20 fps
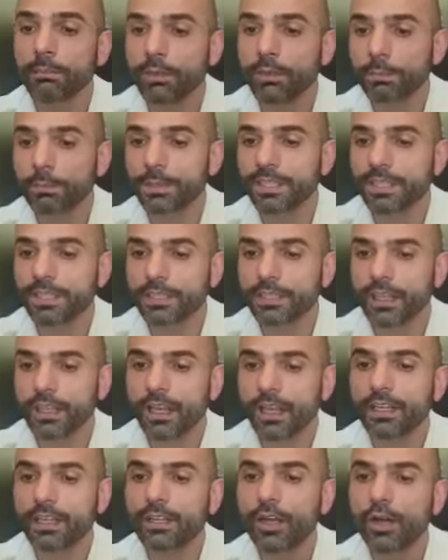property
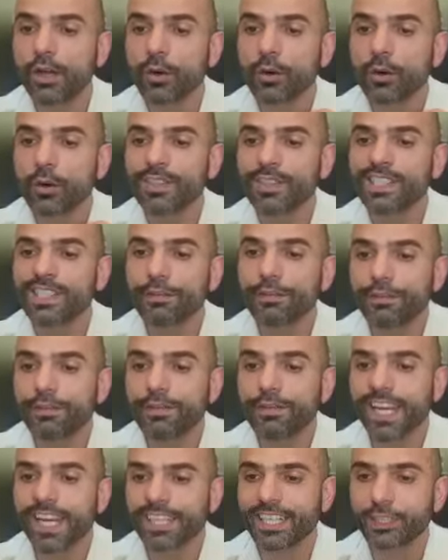line or is in
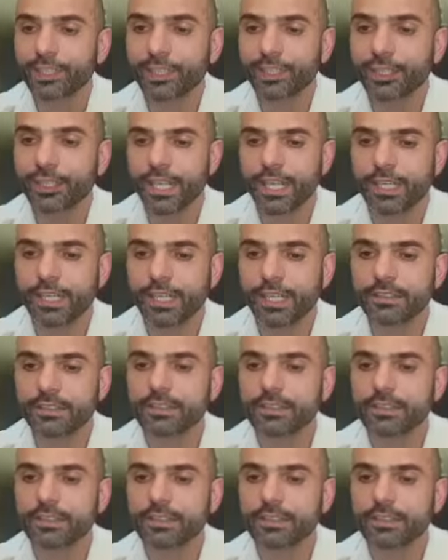fact shared.